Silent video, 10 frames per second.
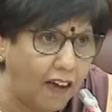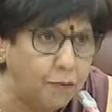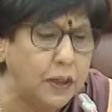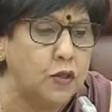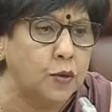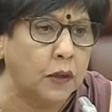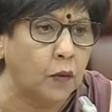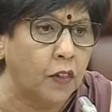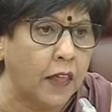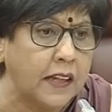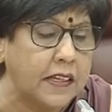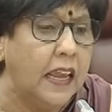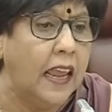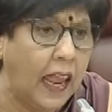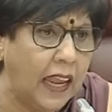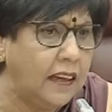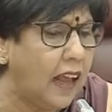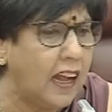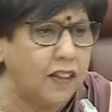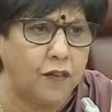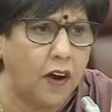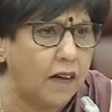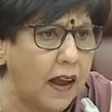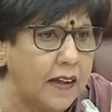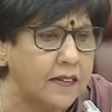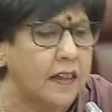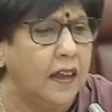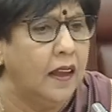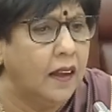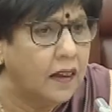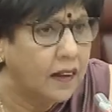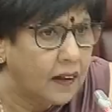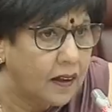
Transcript: We have been doing all that, and as far as